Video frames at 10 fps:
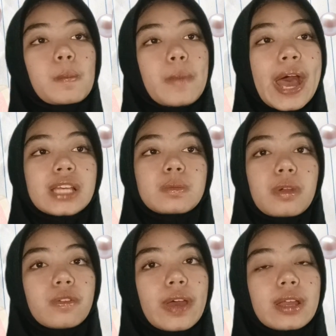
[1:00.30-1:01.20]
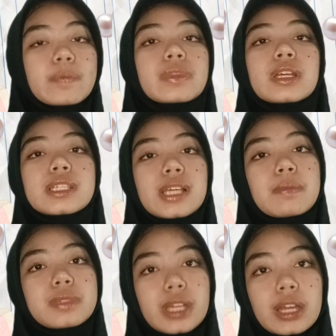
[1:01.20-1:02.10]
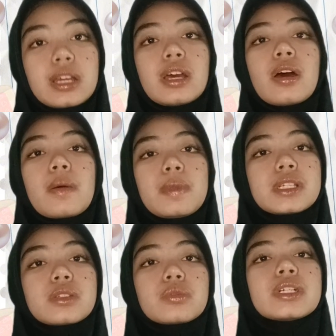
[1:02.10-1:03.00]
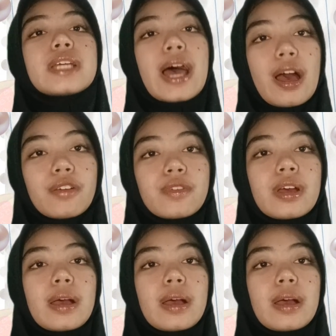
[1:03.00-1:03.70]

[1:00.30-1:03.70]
past perfect, subject plus would have